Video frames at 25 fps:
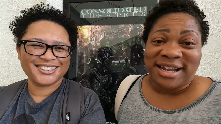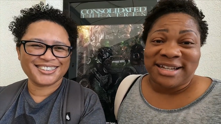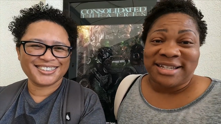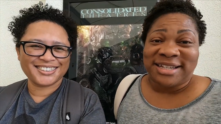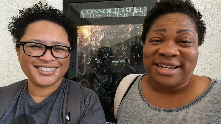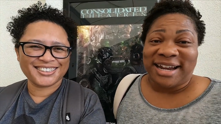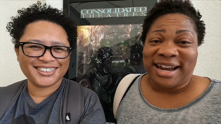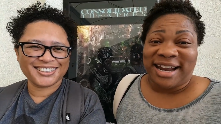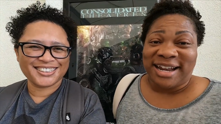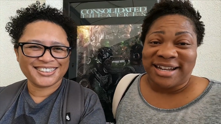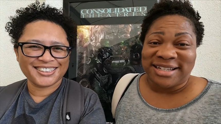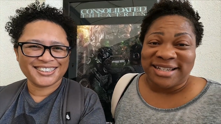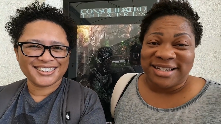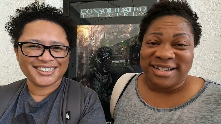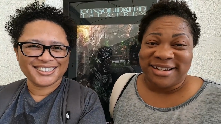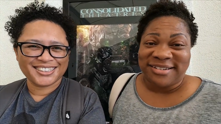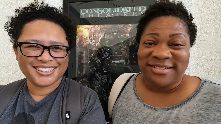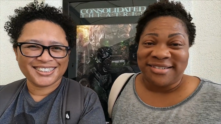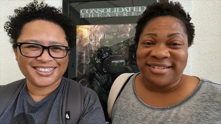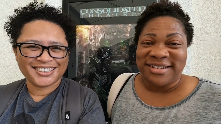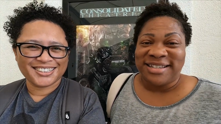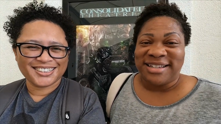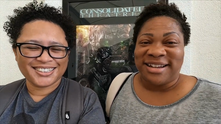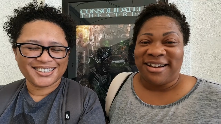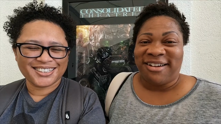Speaker 1: that today too.
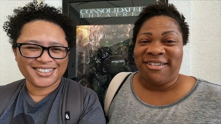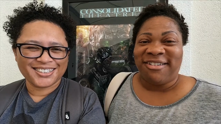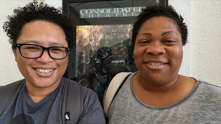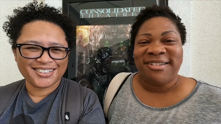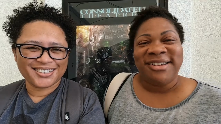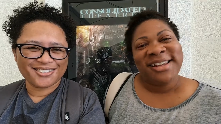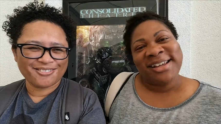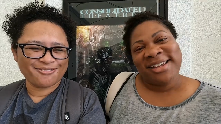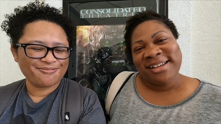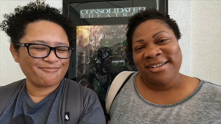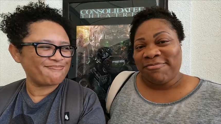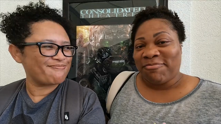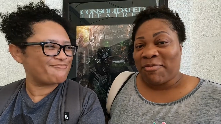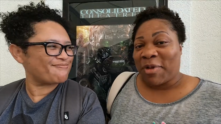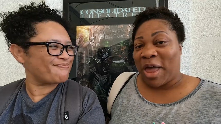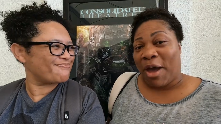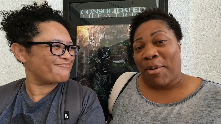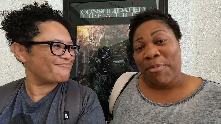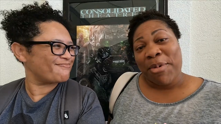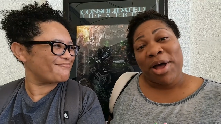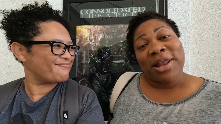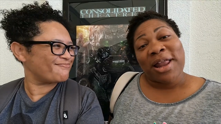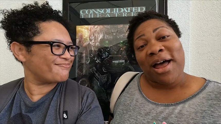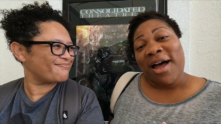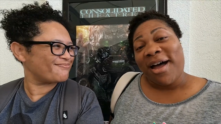So come
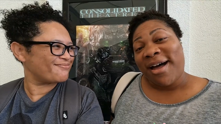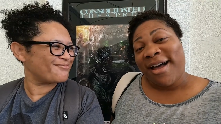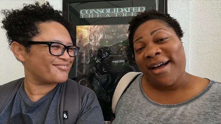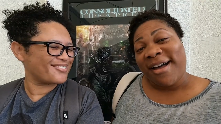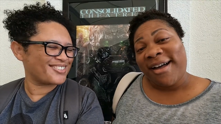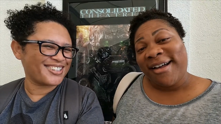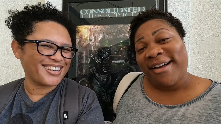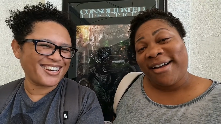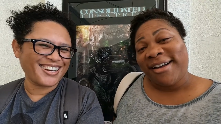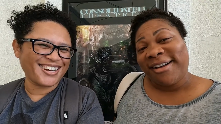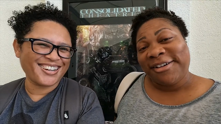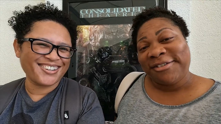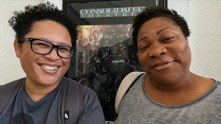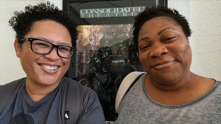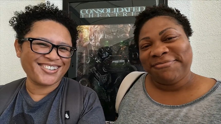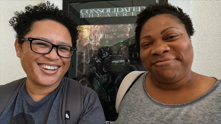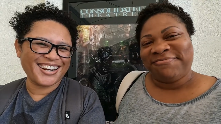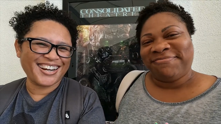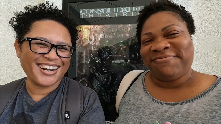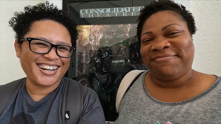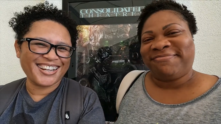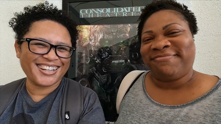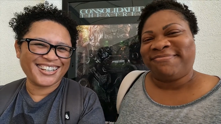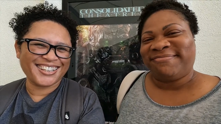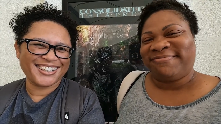along. All
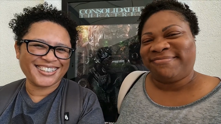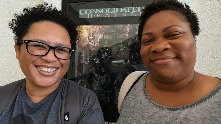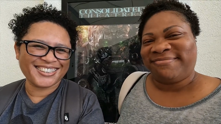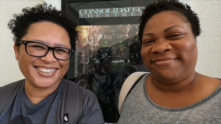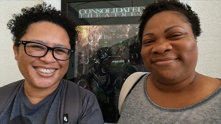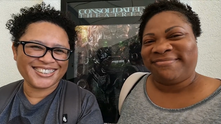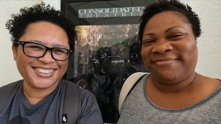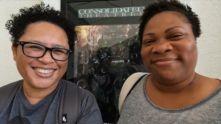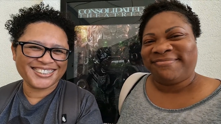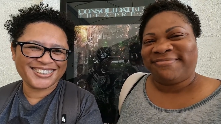right.